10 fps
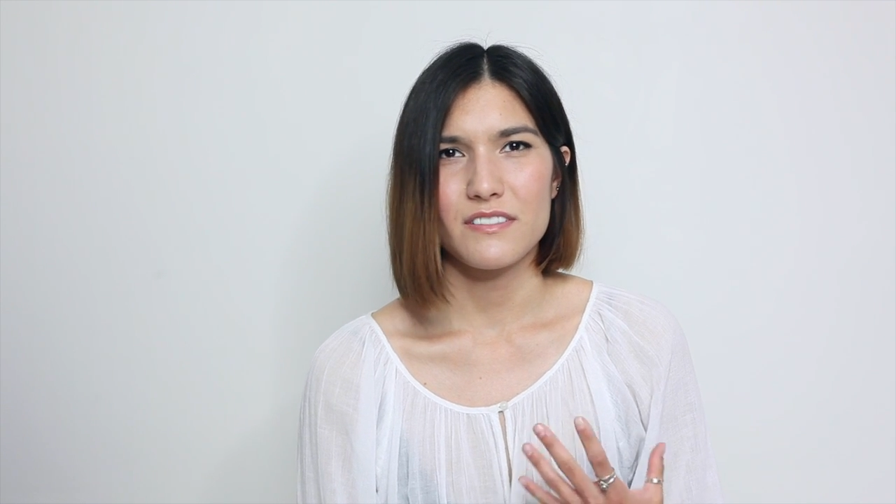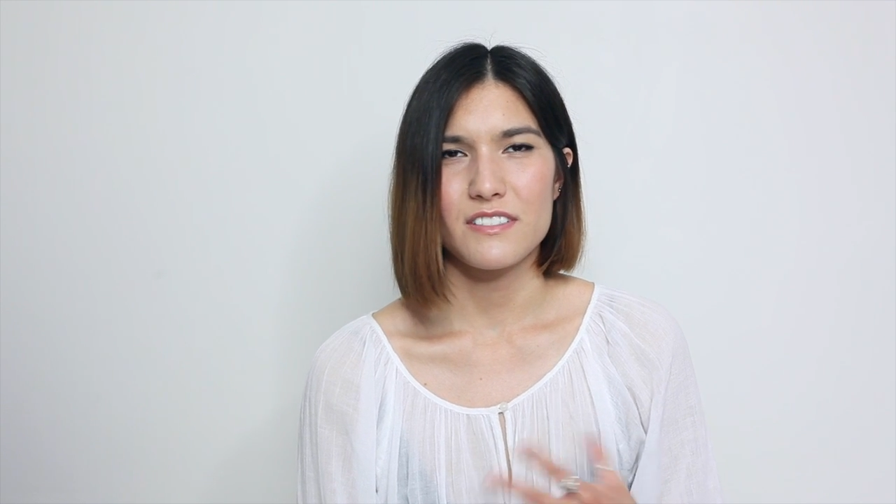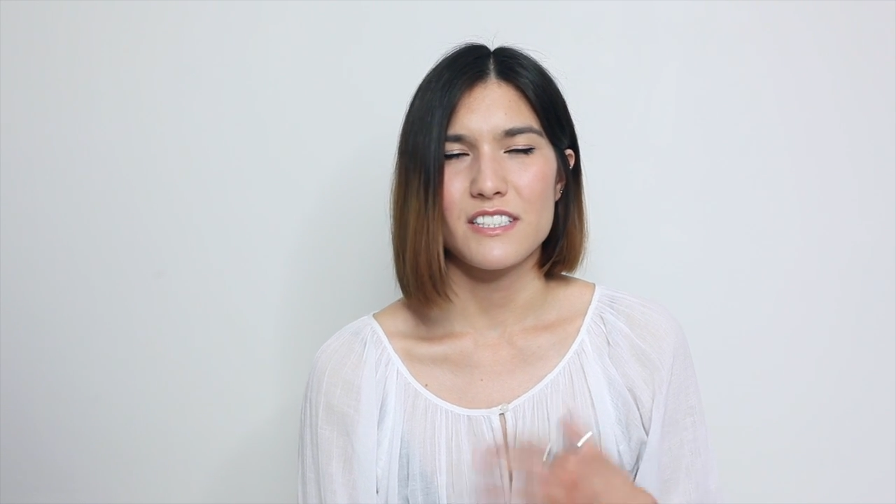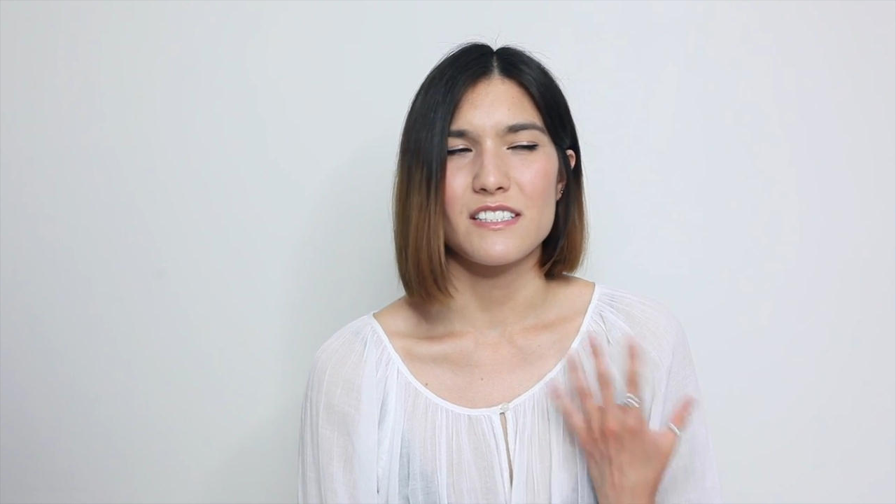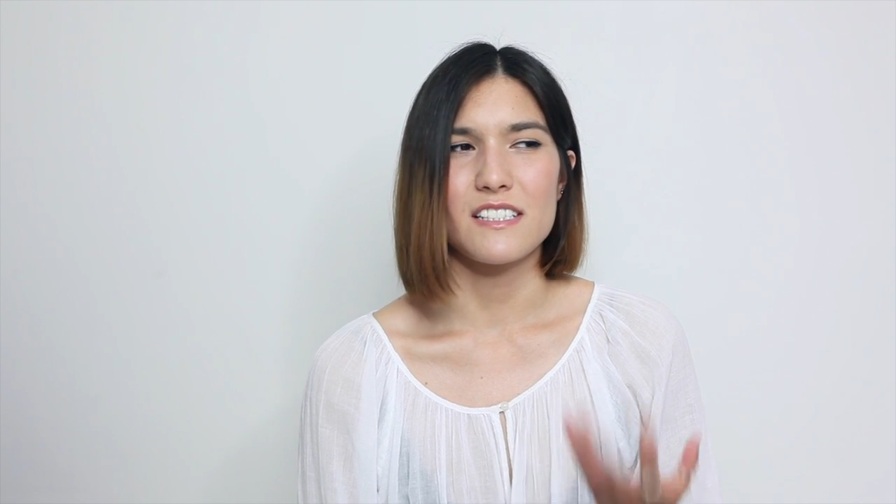
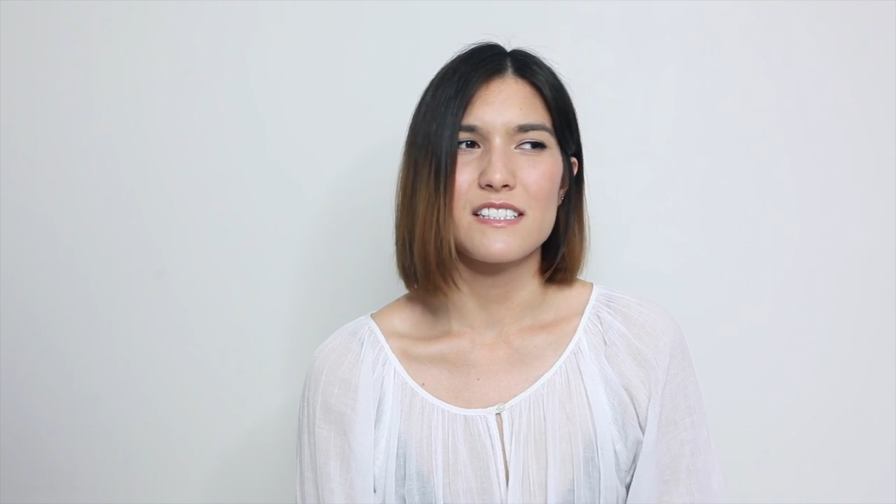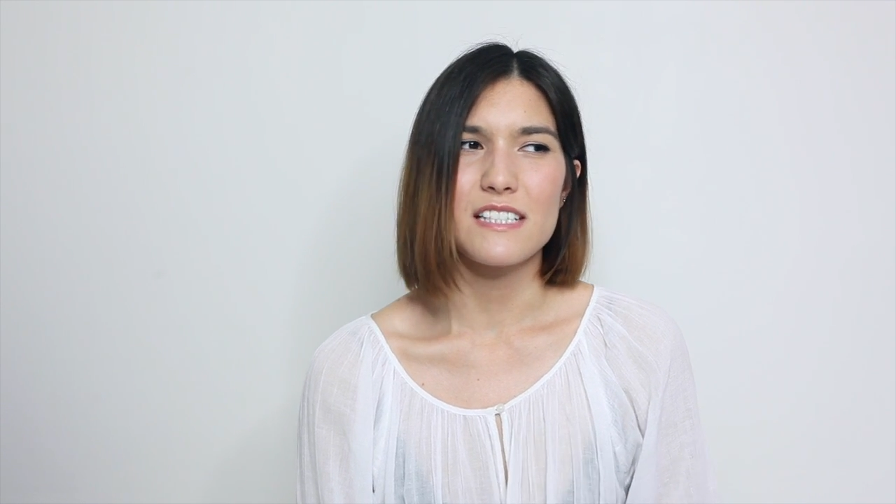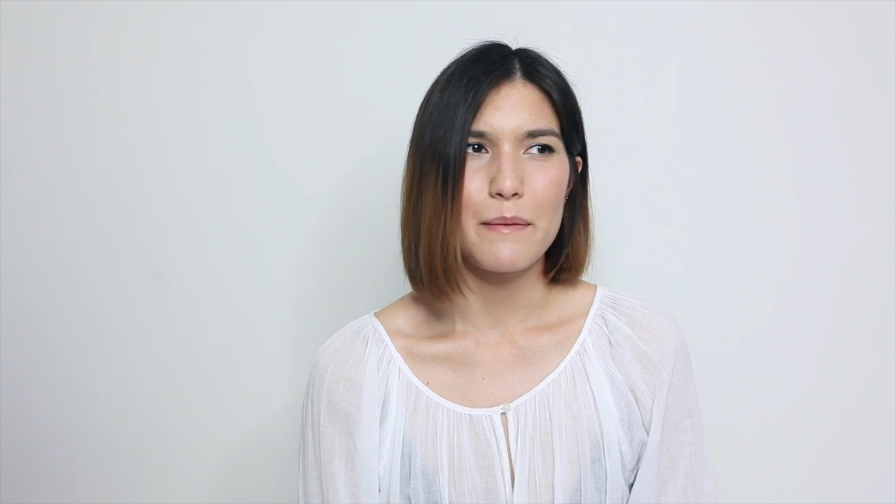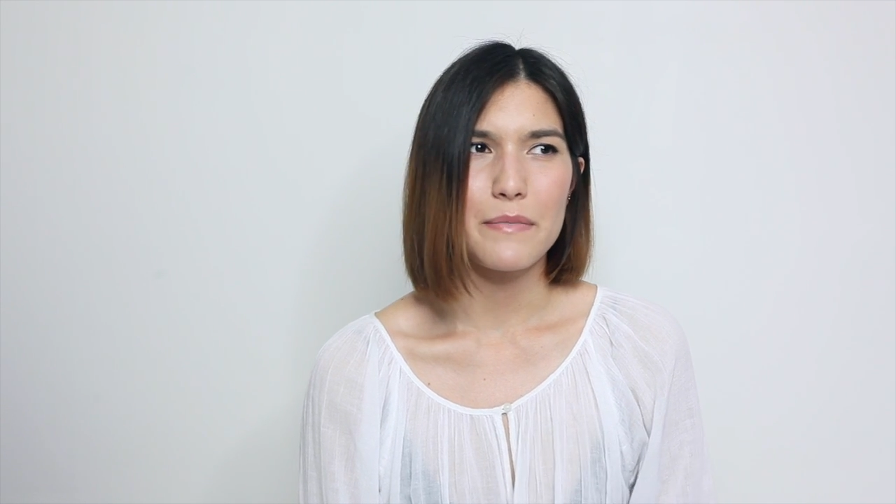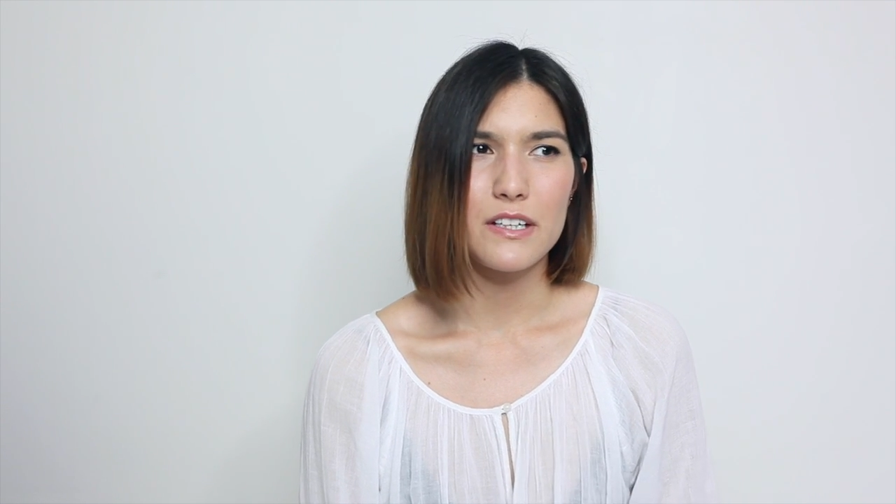just
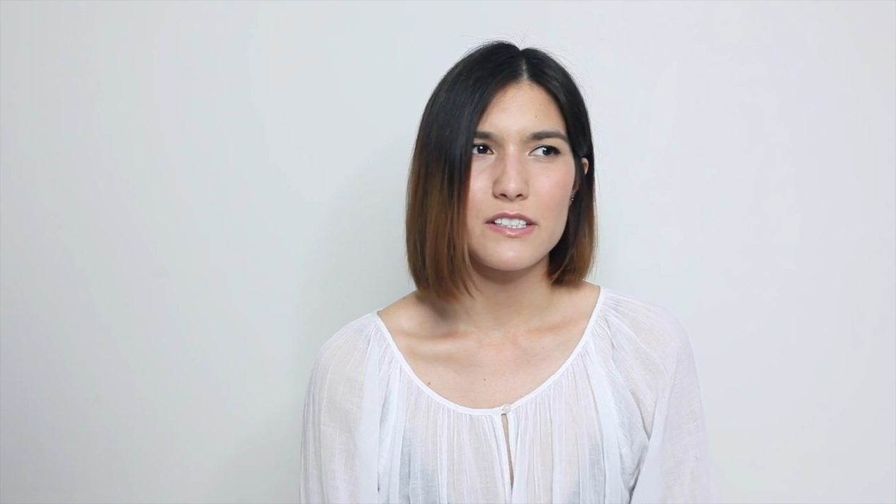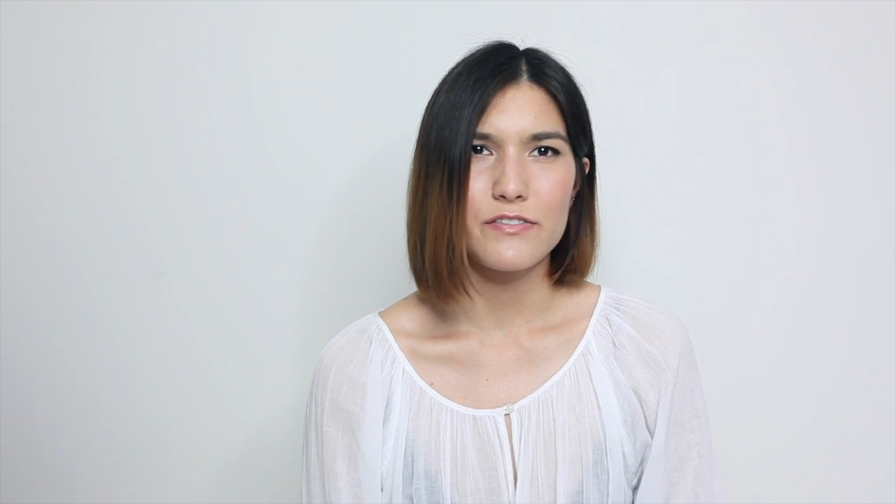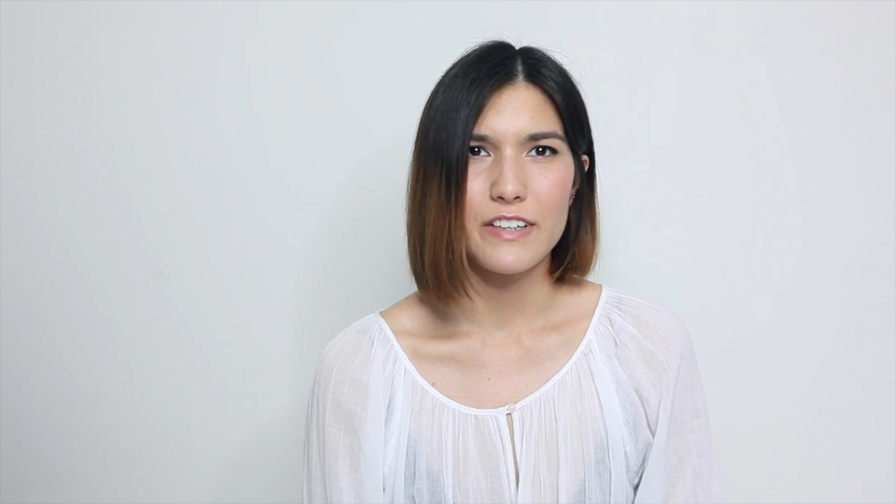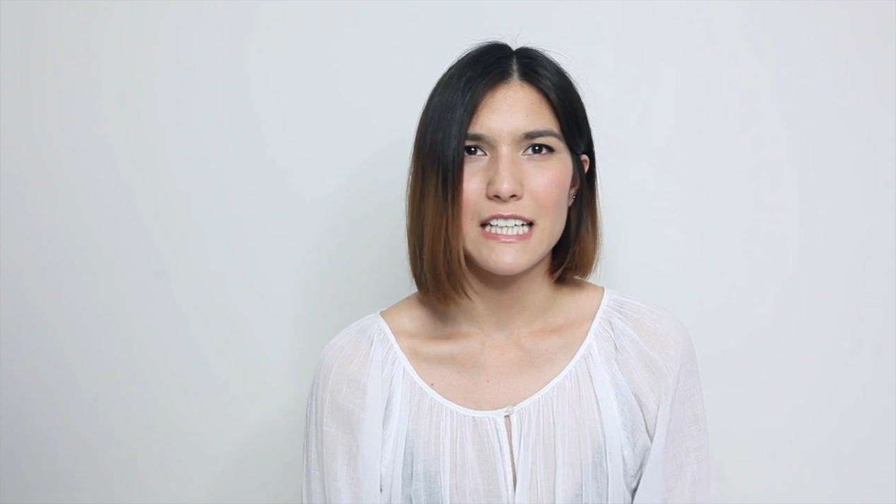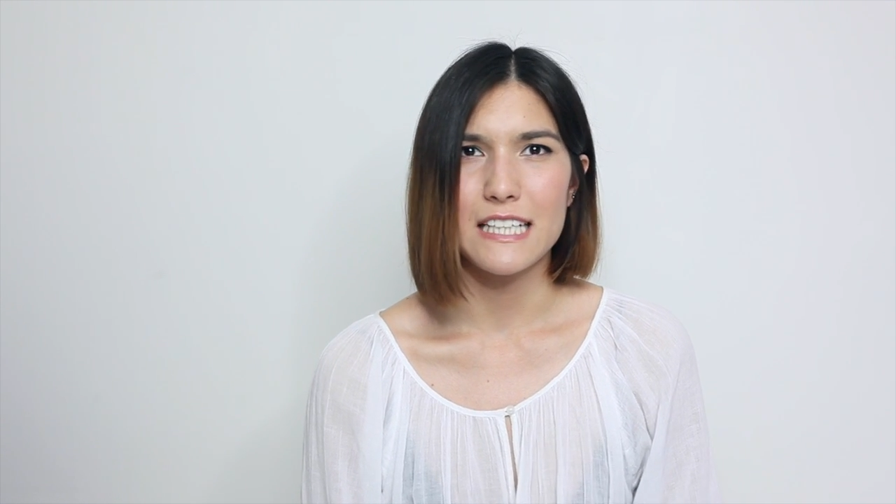accept those
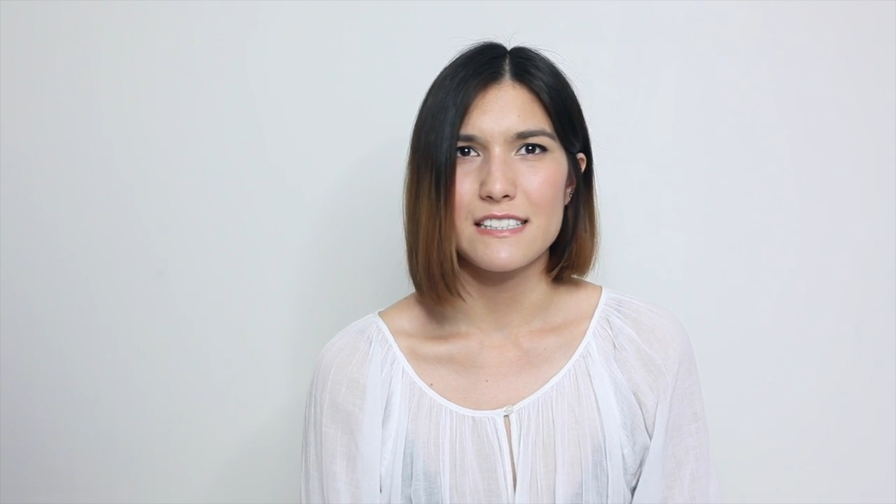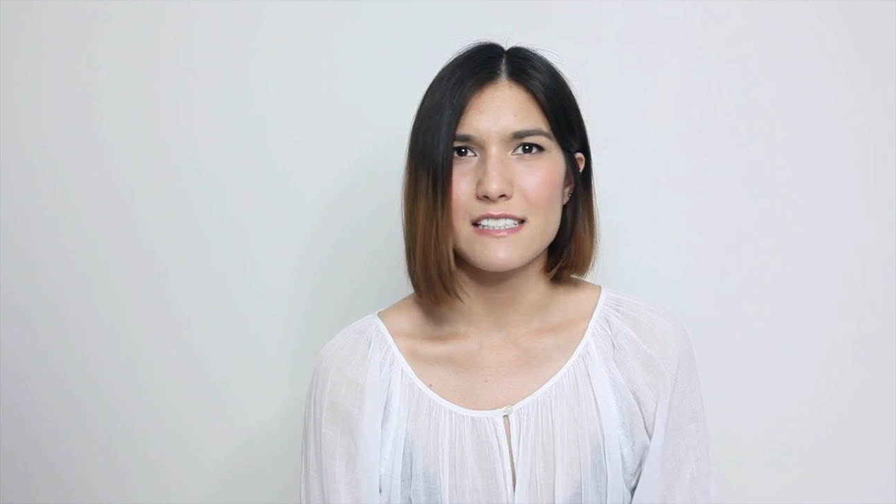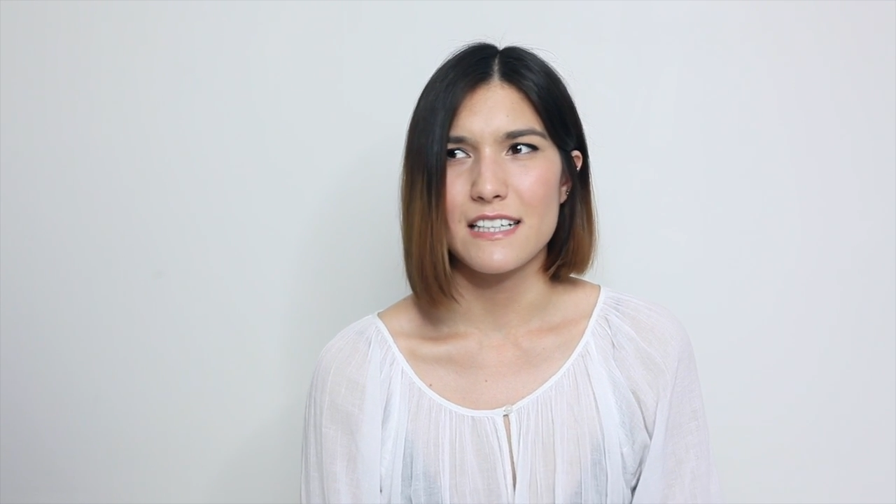feelings.